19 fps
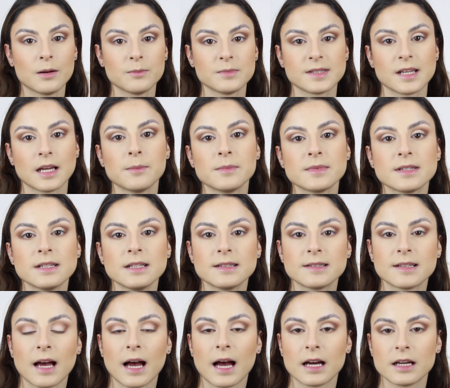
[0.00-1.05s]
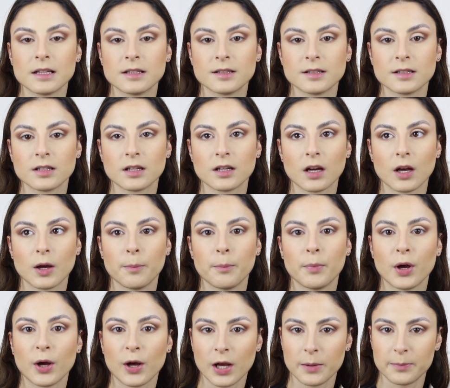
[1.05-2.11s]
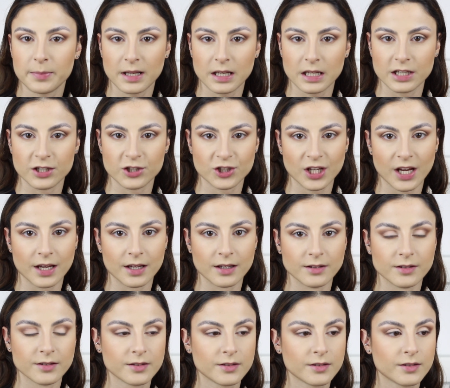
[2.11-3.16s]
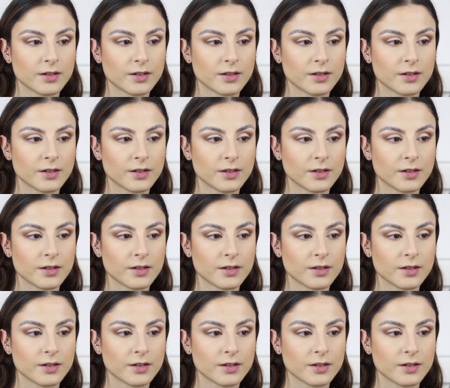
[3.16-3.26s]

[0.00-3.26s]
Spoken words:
I'm tempted to add a purpley shade